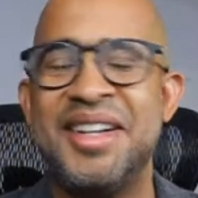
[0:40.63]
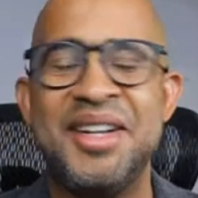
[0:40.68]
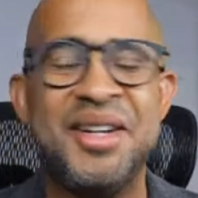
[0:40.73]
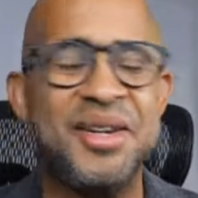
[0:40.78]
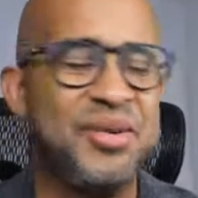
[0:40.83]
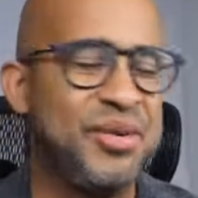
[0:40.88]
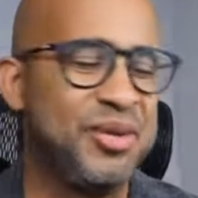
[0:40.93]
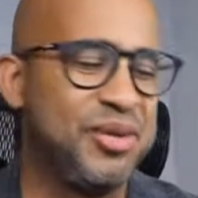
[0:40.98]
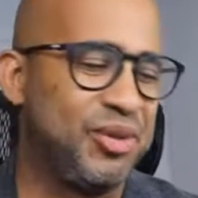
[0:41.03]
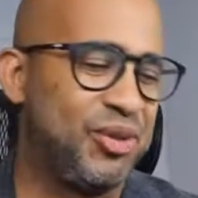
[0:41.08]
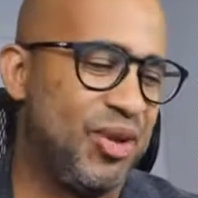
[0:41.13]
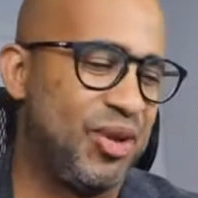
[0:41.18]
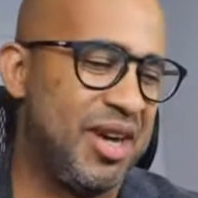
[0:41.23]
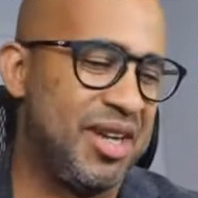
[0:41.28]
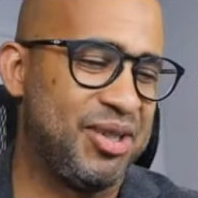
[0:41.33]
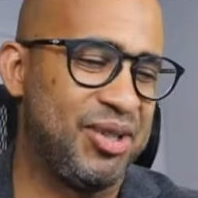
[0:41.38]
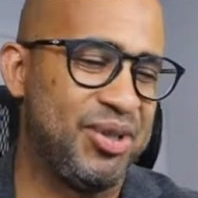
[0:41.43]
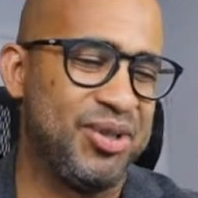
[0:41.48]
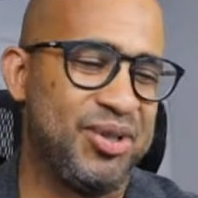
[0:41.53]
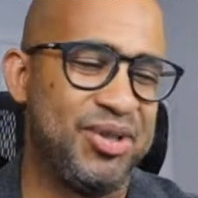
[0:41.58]
We'll try
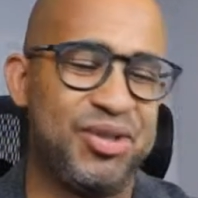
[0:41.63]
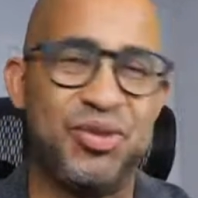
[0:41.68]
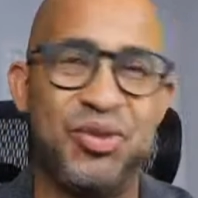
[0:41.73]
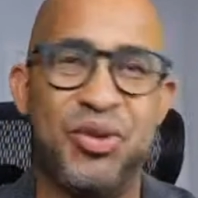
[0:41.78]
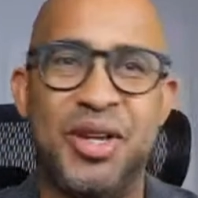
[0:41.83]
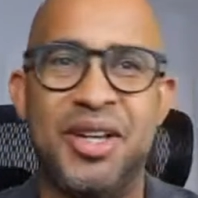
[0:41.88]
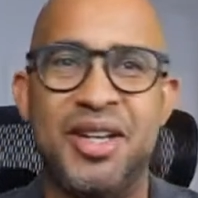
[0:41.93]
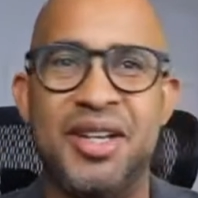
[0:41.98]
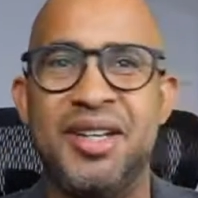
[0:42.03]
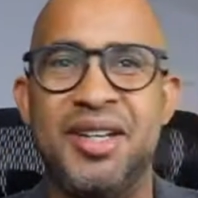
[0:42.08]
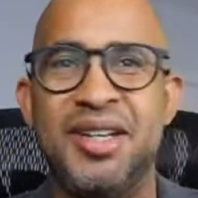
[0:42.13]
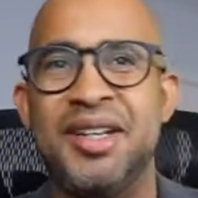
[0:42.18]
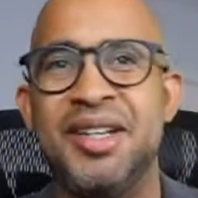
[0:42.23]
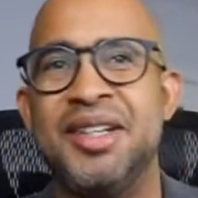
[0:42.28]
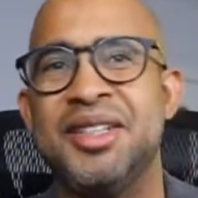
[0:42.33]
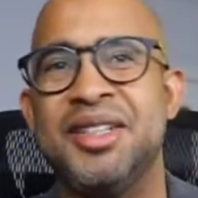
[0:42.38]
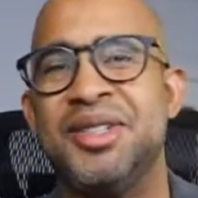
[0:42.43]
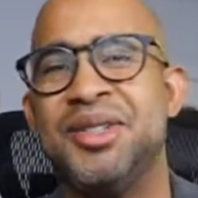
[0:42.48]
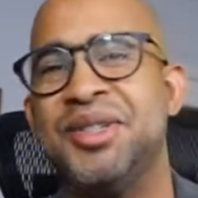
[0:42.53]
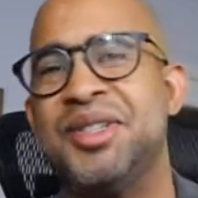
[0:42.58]
to stay
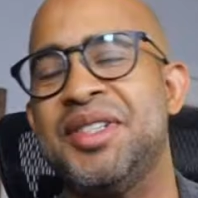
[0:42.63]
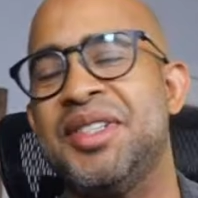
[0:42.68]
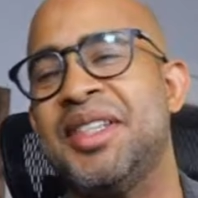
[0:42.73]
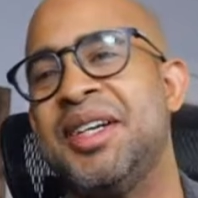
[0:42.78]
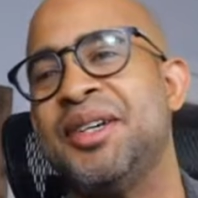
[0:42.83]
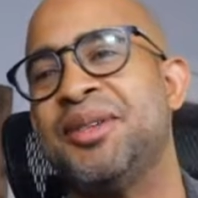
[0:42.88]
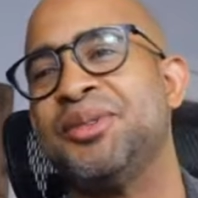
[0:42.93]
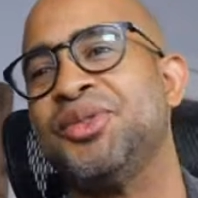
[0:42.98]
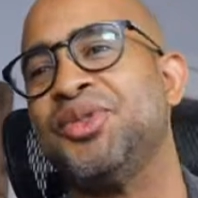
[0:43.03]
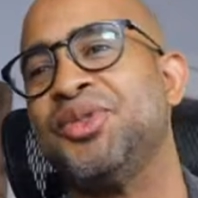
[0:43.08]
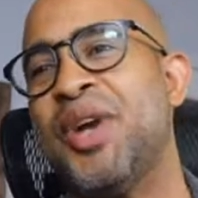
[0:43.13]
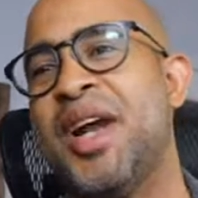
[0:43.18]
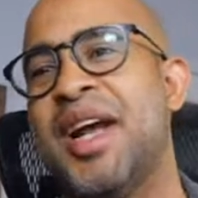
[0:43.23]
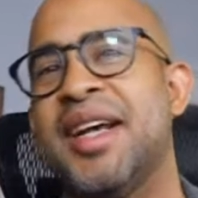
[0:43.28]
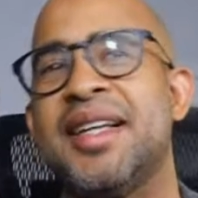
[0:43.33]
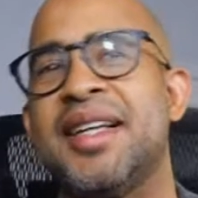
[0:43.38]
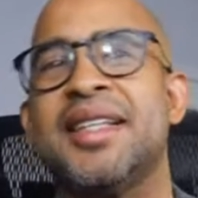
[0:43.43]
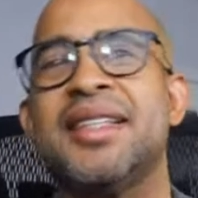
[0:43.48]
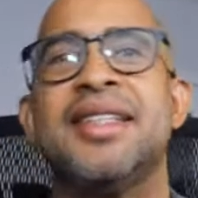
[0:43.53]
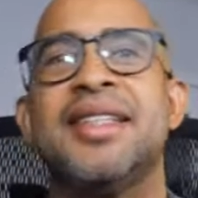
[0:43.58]
on
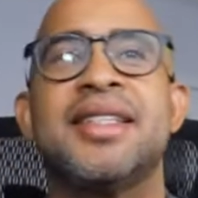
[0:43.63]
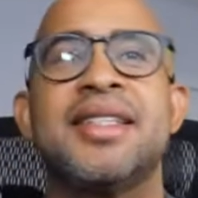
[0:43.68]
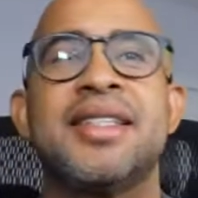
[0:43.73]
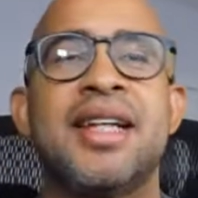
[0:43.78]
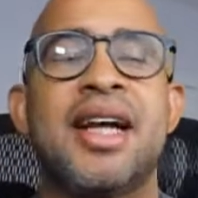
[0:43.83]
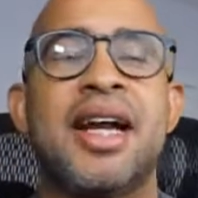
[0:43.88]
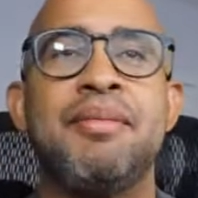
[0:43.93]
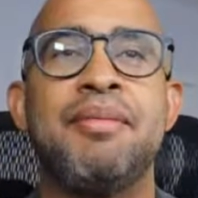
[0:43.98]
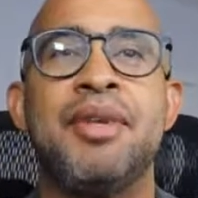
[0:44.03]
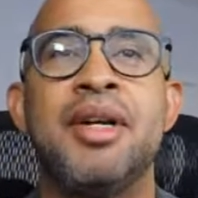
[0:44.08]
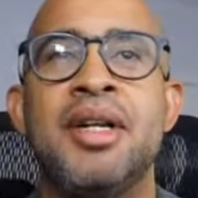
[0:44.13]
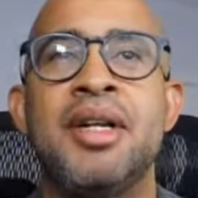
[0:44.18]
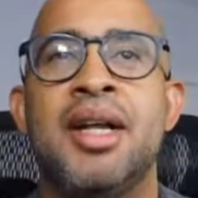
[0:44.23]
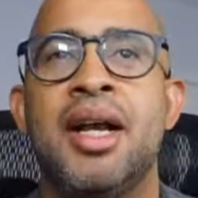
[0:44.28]
track this time.